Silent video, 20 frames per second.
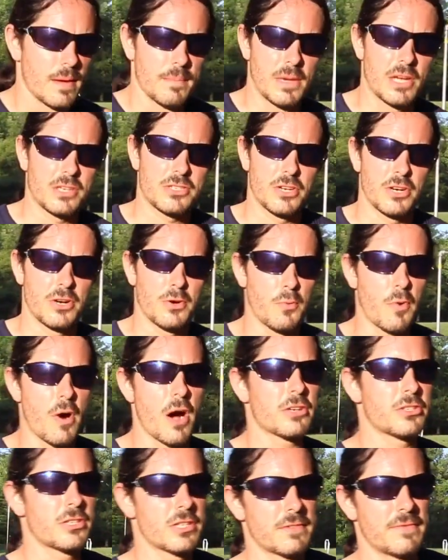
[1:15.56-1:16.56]
Make sure to
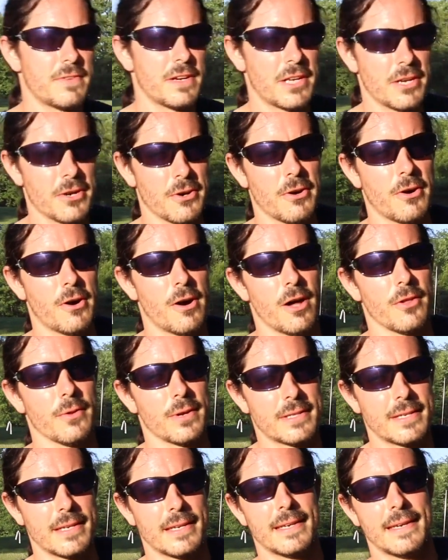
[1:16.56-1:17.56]
watch this video all the way
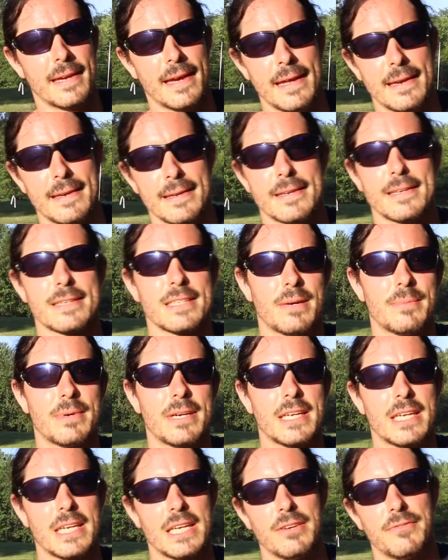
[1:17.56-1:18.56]
to the end, because I'm gonna
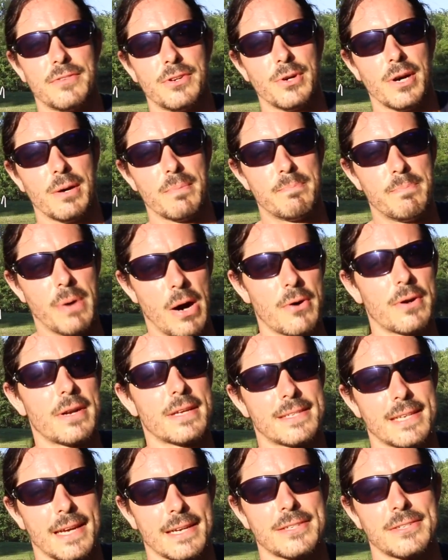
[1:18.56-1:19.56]
give you a
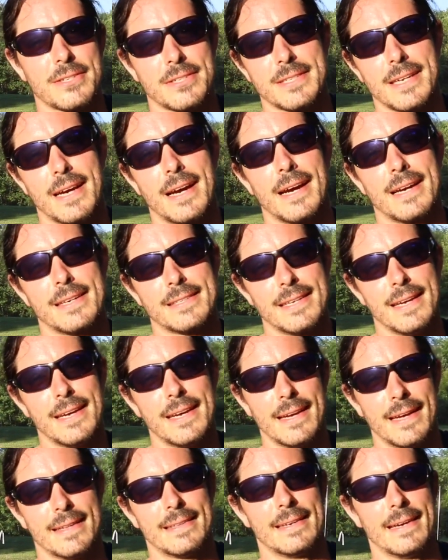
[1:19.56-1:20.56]
bonus exercise
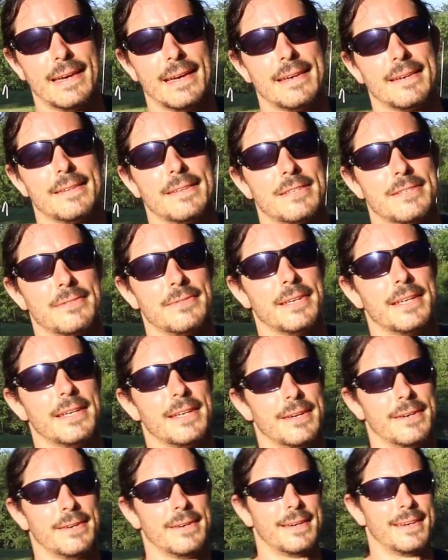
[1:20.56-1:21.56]
at the end of this
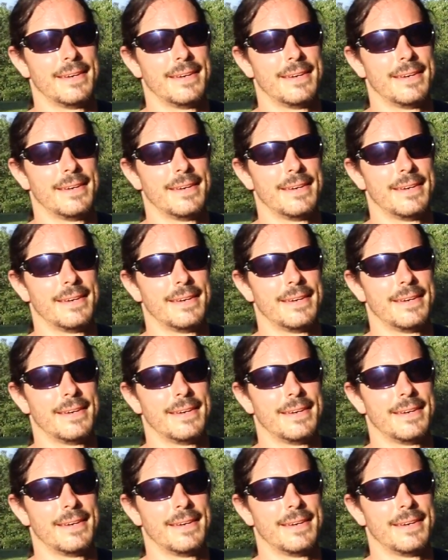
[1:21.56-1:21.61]
video.